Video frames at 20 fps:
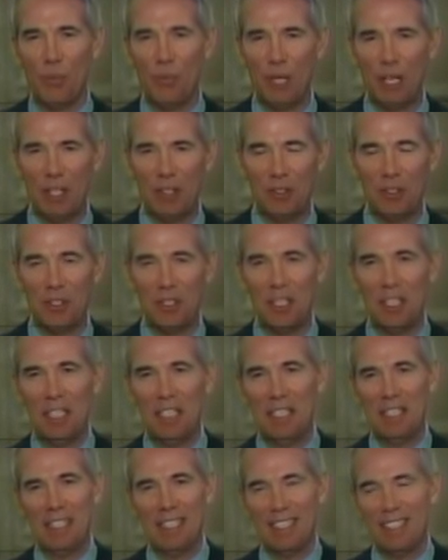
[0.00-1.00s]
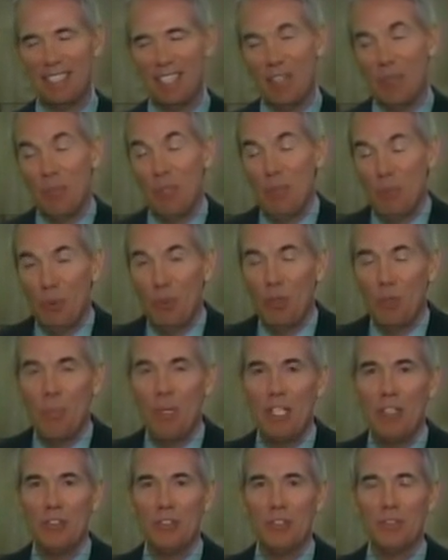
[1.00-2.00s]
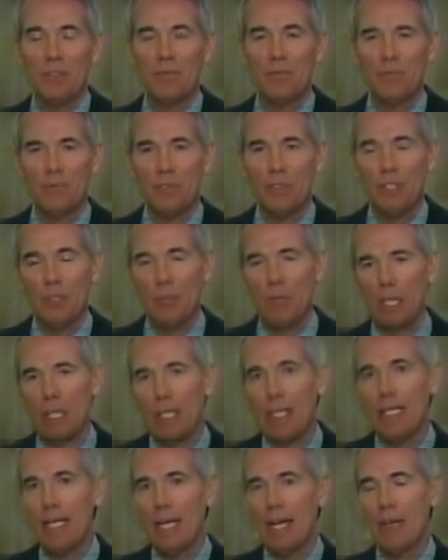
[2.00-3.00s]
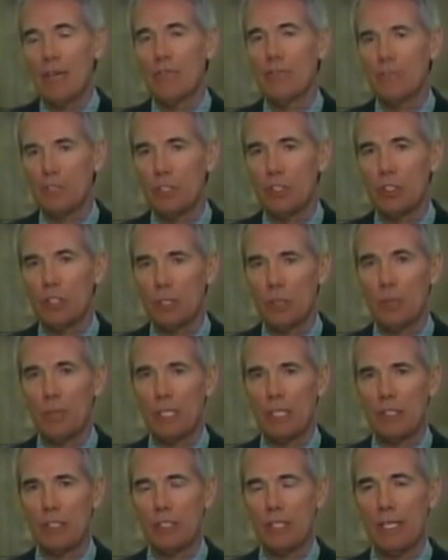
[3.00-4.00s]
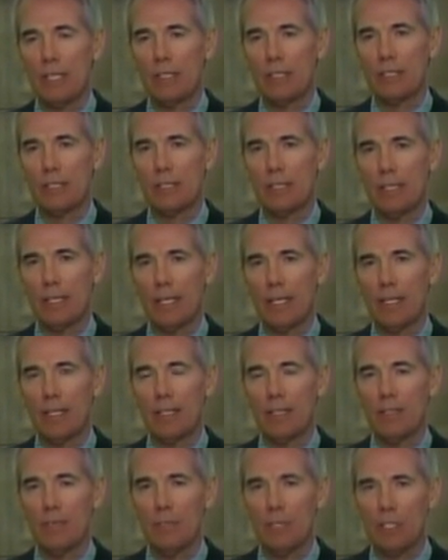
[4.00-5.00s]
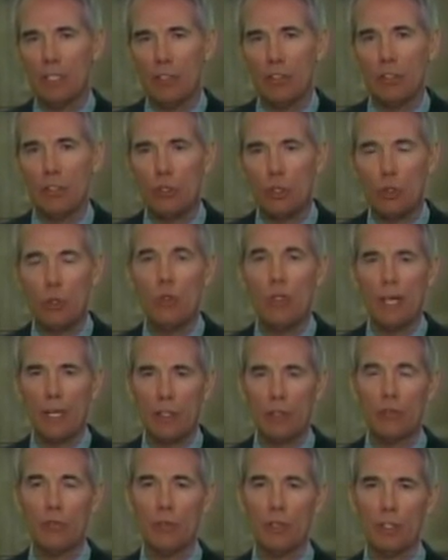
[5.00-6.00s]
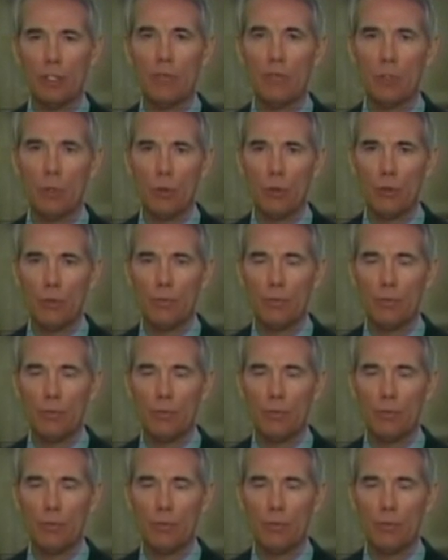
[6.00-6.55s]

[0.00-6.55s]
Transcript: impatient, Yeah, people are impatient for him to lay out a vision that makes sense. And if he doesn't do that, it's very difficult